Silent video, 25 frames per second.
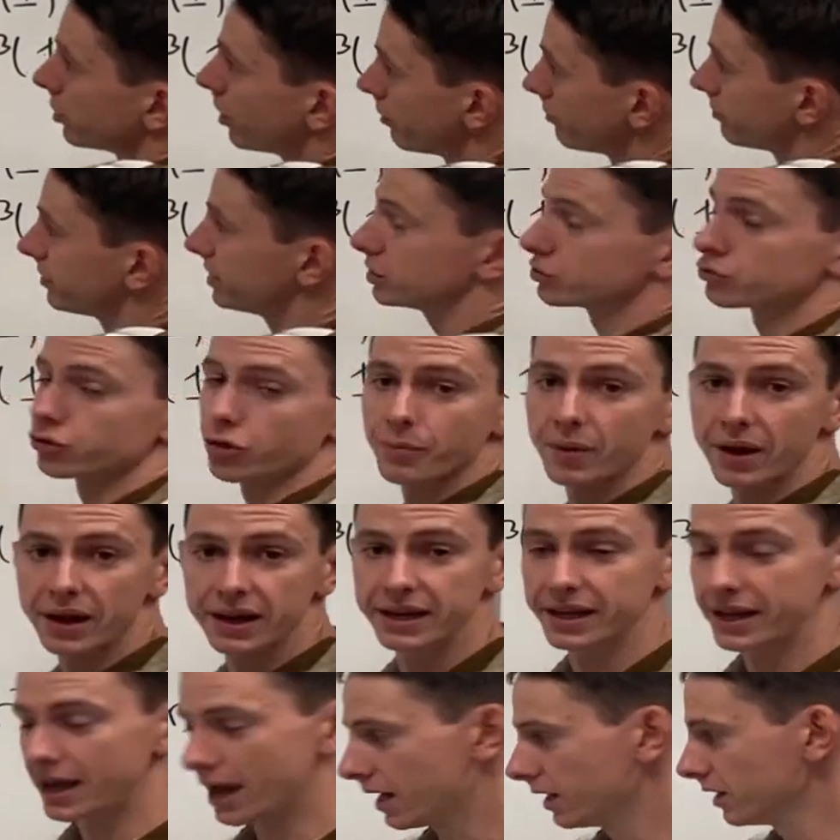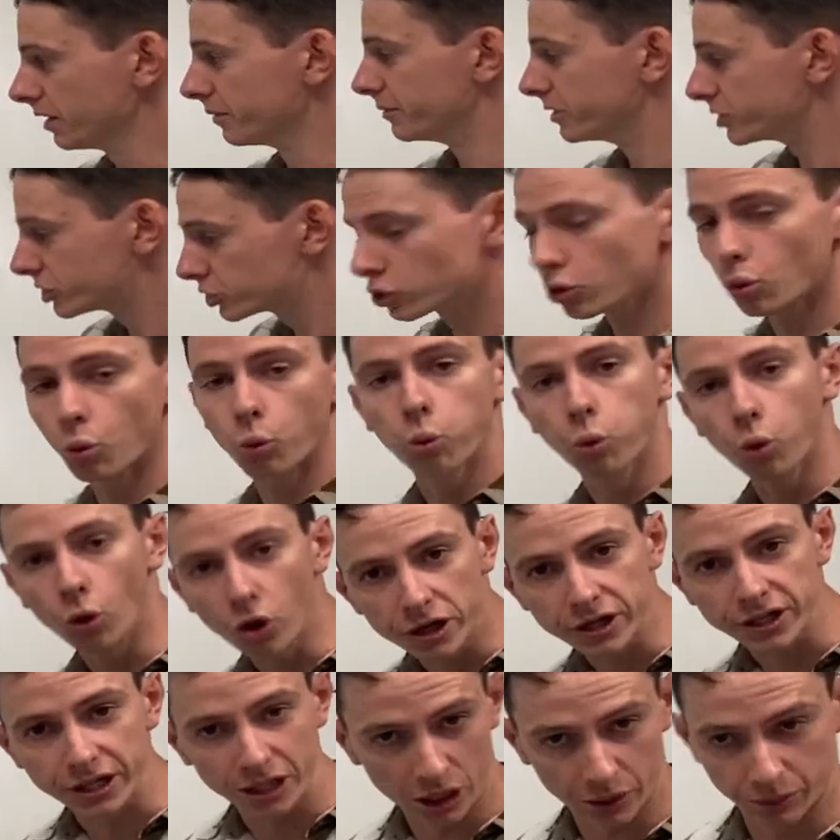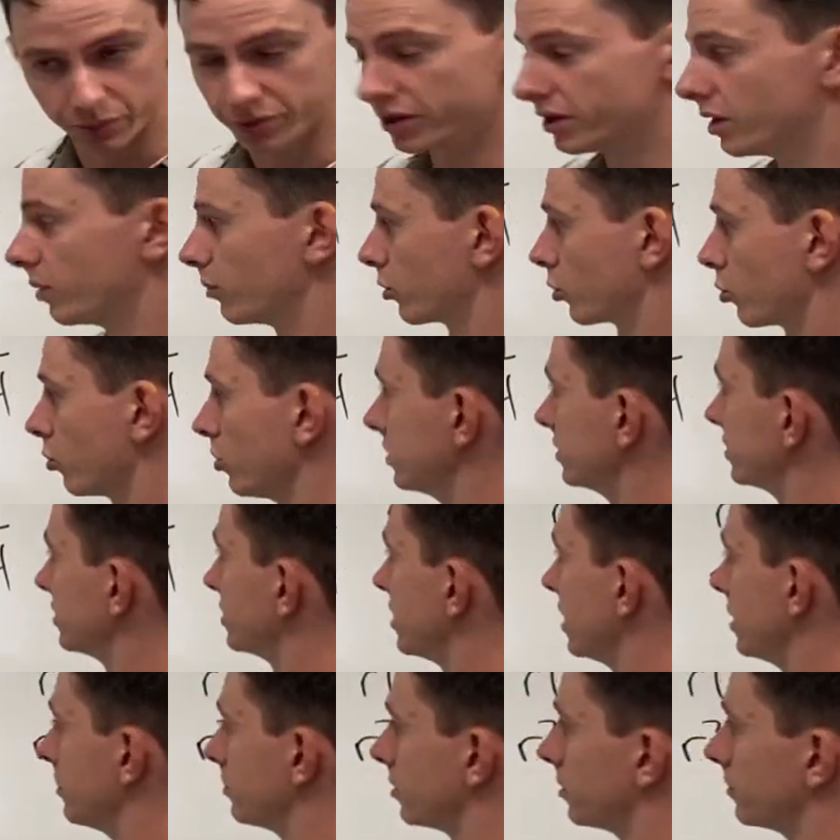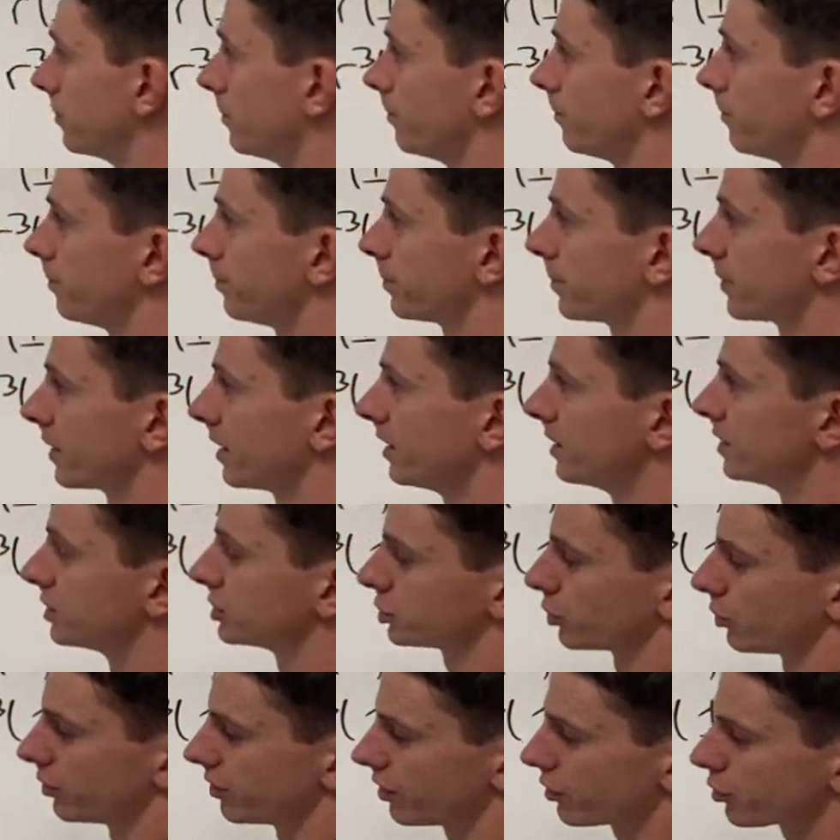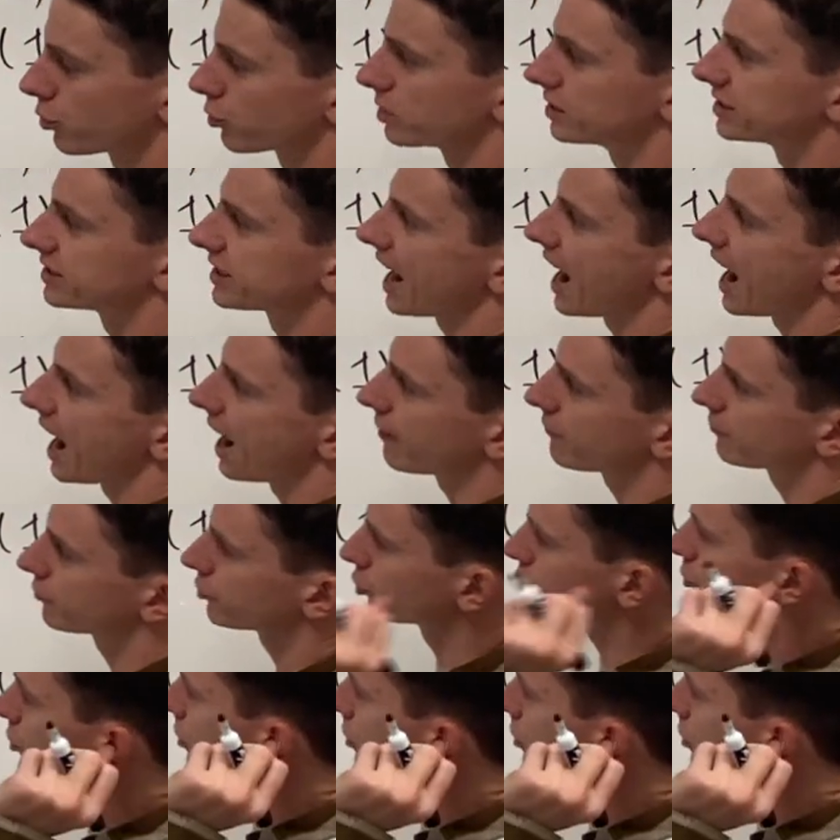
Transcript: of these remaining elements would keep the number one stable. So in other words, after